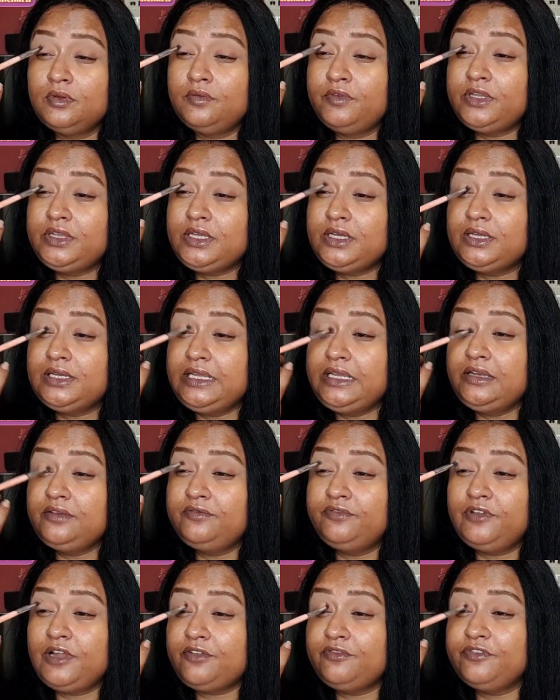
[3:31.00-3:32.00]
With a clean
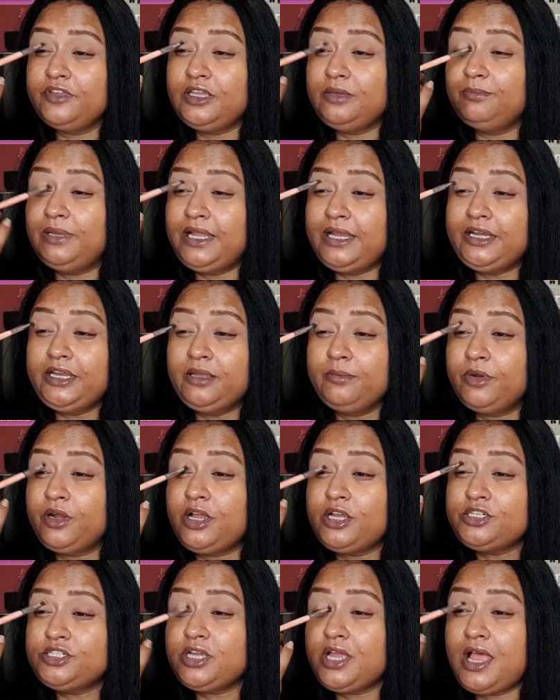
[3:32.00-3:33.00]
fluffy blending
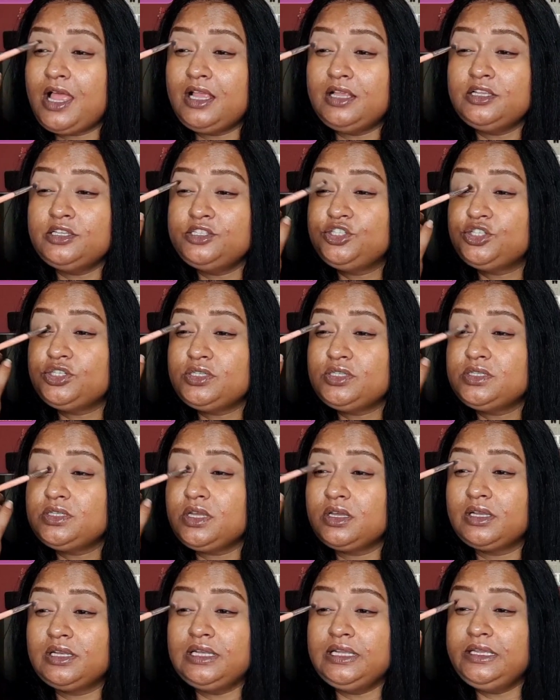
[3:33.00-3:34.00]
brush, I'll
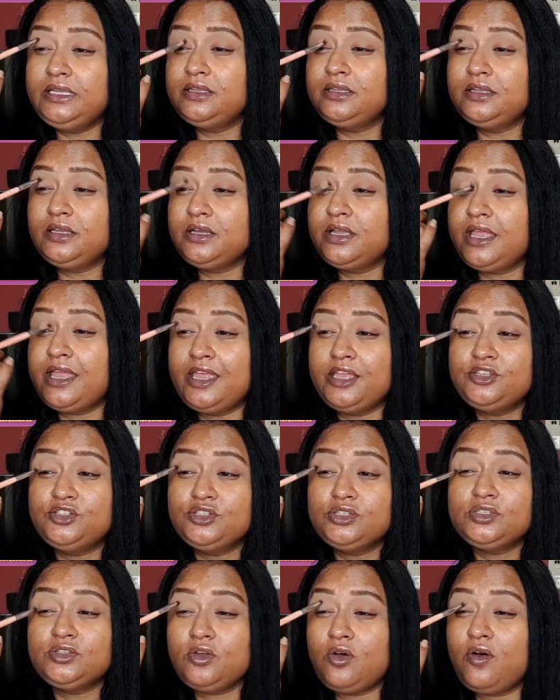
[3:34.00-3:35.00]
just clean the
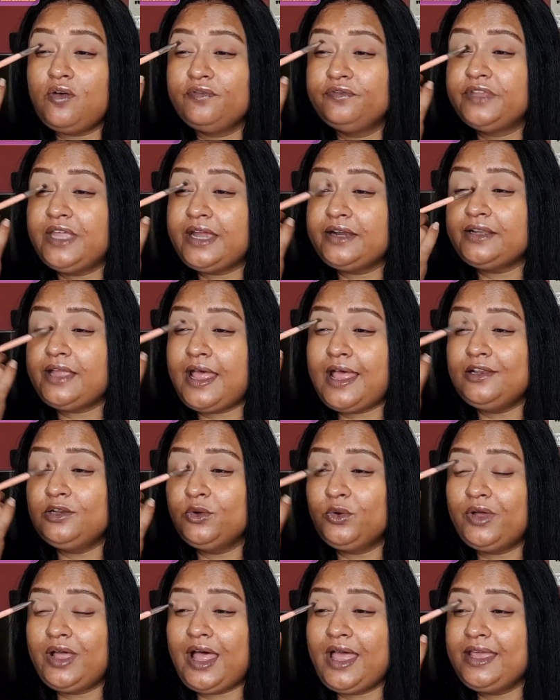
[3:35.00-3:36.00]
edges of that
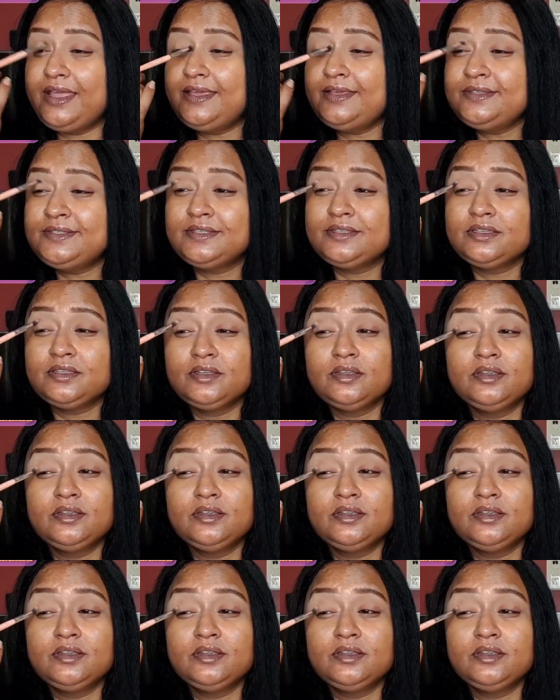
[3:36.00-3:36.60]
halo eyes.